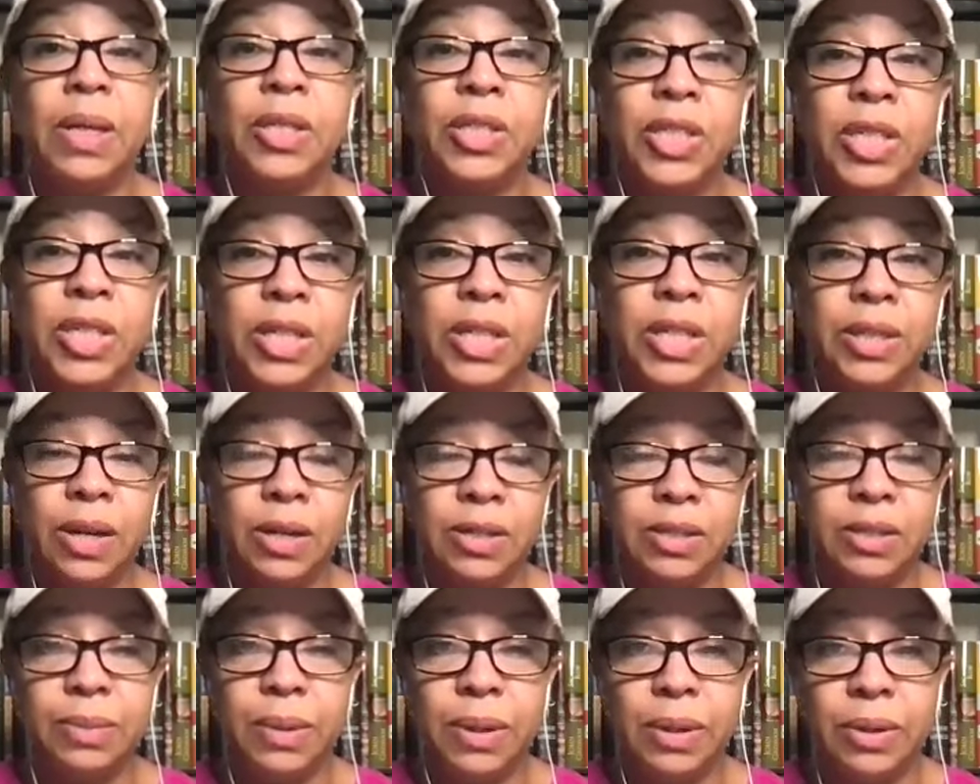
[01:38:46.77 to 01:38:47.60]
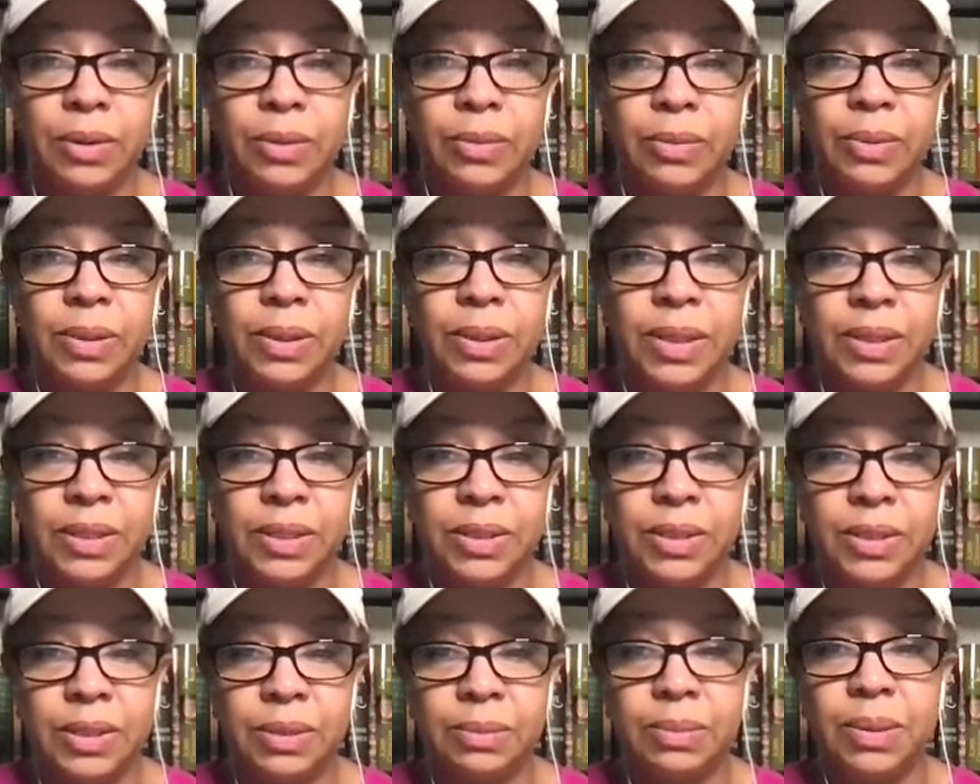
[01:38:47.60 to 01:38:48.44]
She talks about her
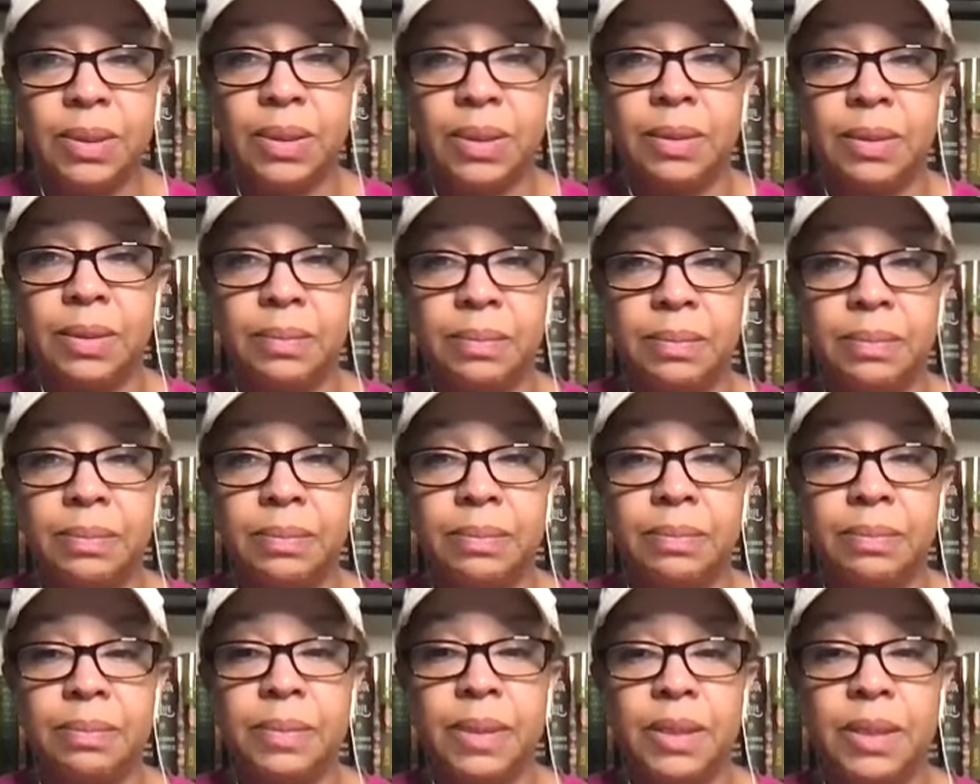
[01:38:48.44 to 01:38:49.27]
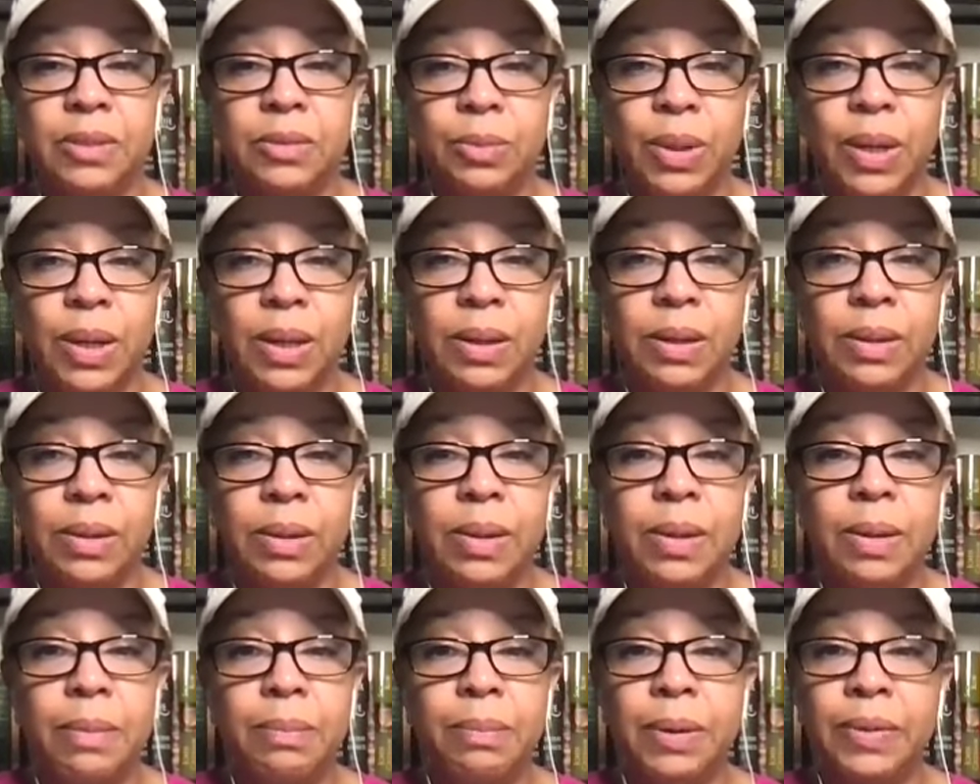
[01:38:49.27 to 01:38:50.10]
relationship to him as
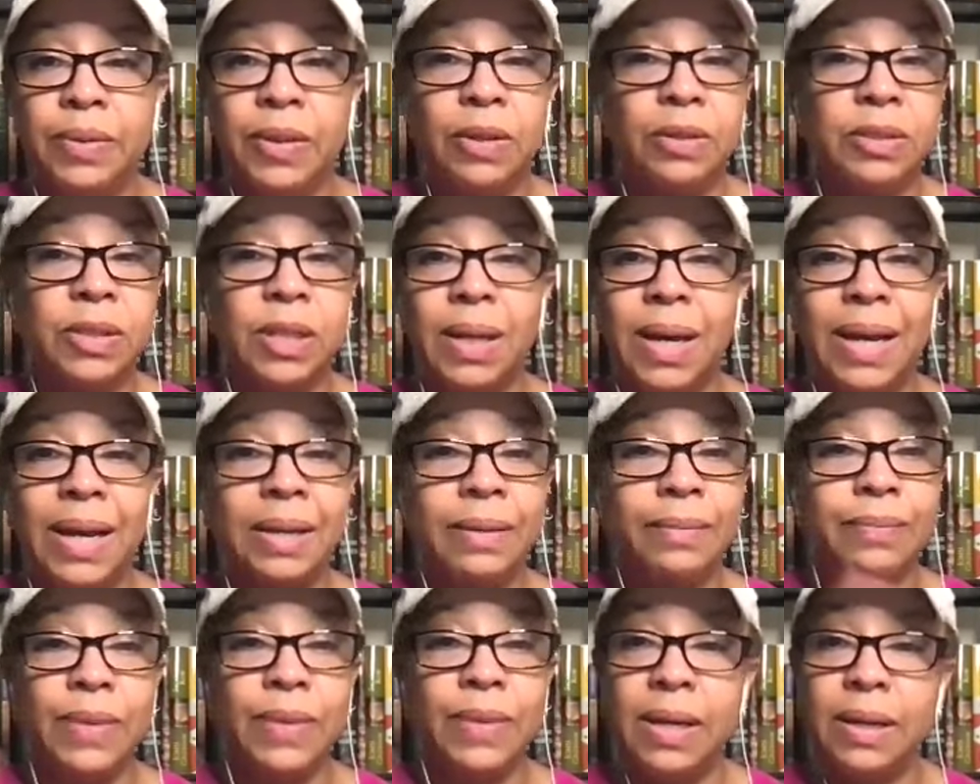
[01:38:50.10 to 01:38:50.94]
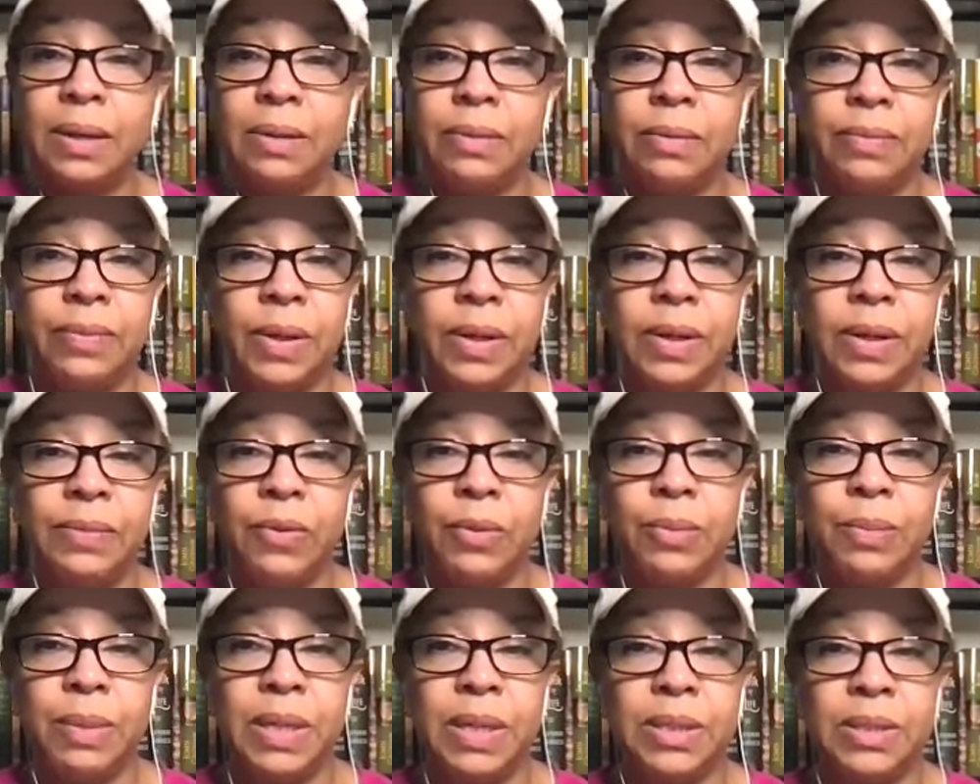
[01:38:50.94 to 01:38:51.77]
well, but there's a lot of that of
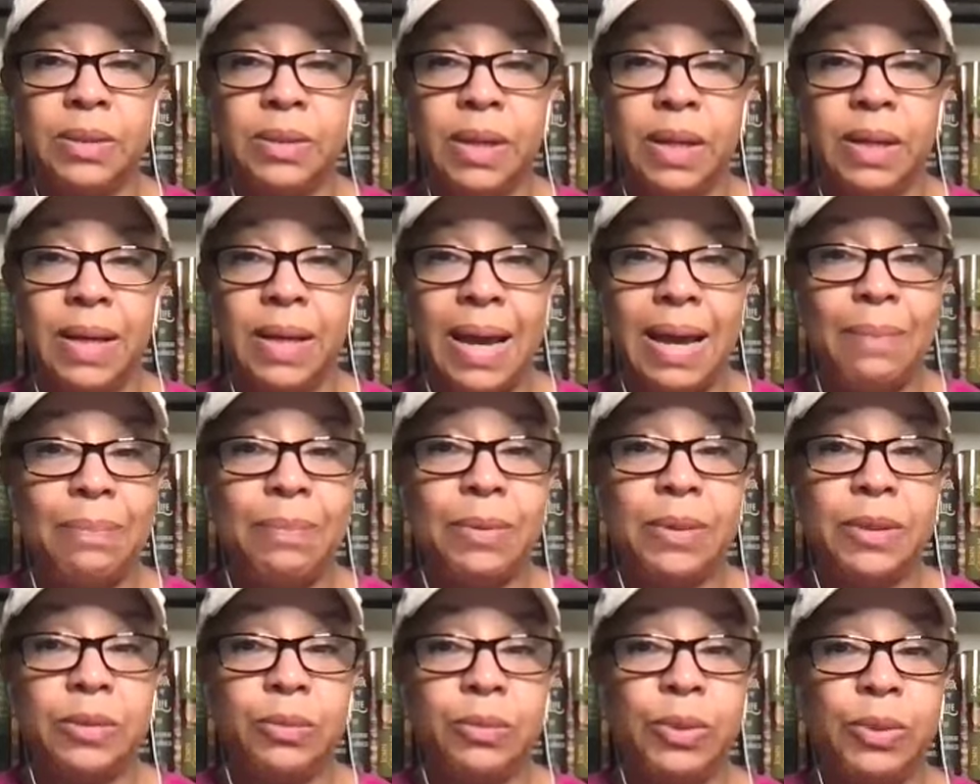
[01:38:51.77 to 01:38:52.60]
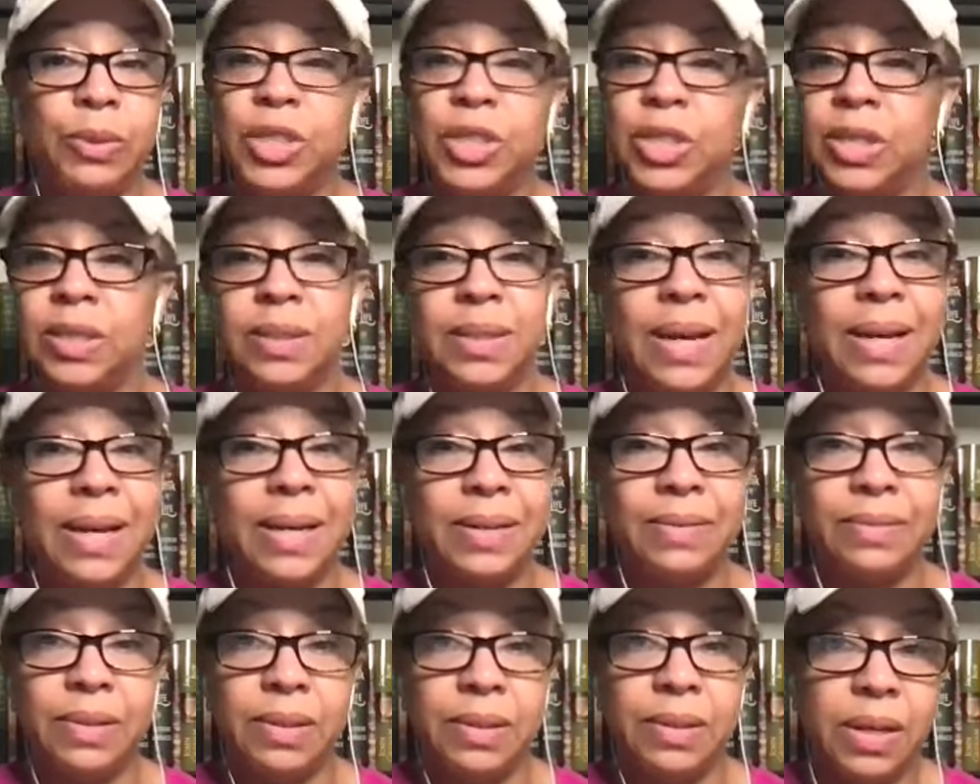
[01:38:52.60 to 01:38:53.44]
information that happens when she's not
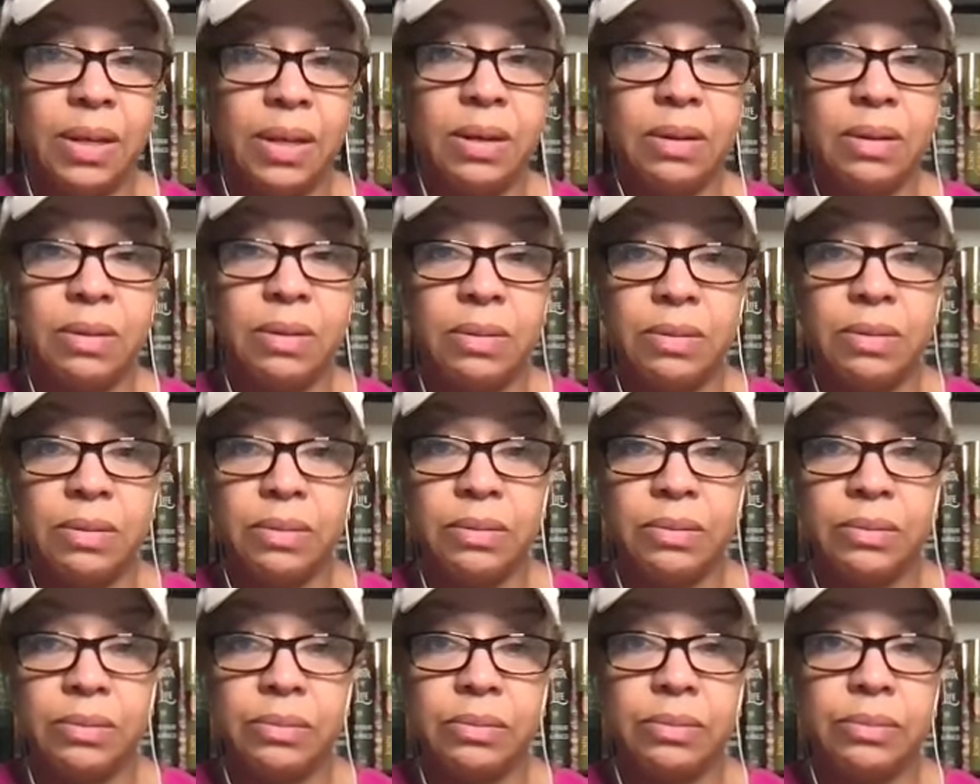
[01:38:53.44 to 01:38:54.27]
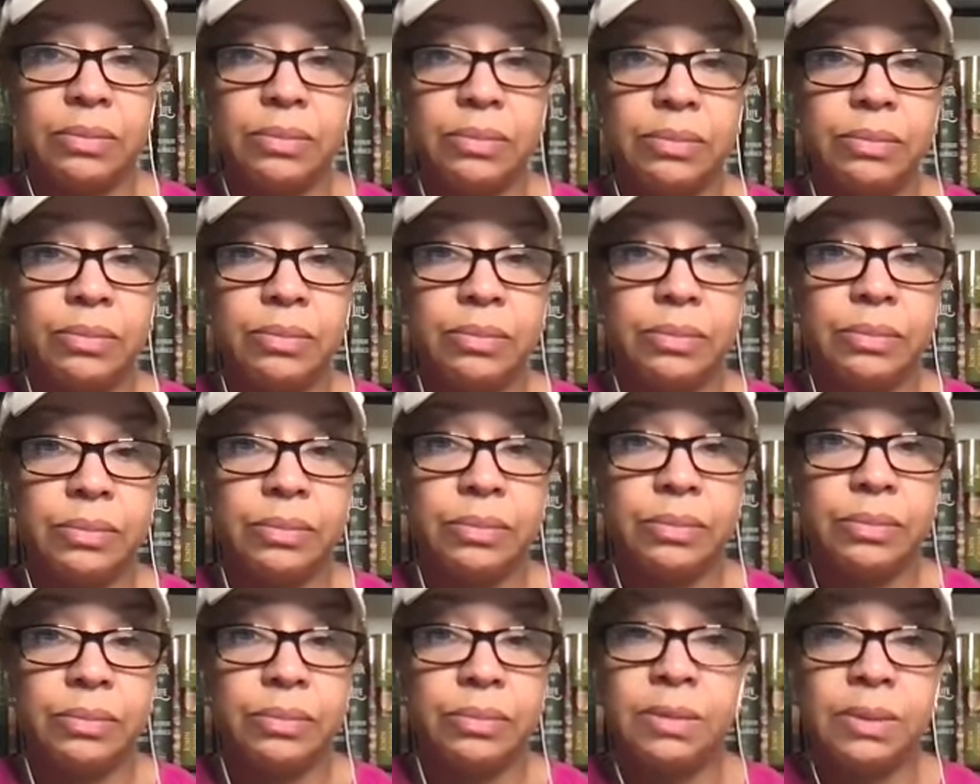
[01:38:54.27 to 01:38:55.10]
even there.
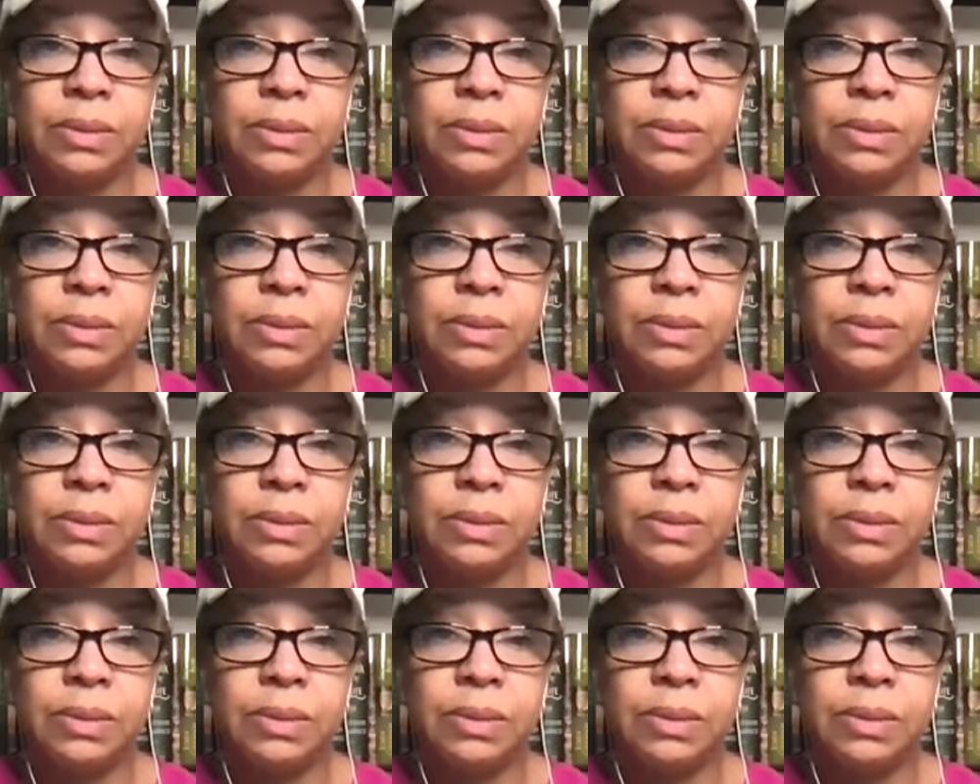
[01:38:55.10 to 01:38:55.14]
There's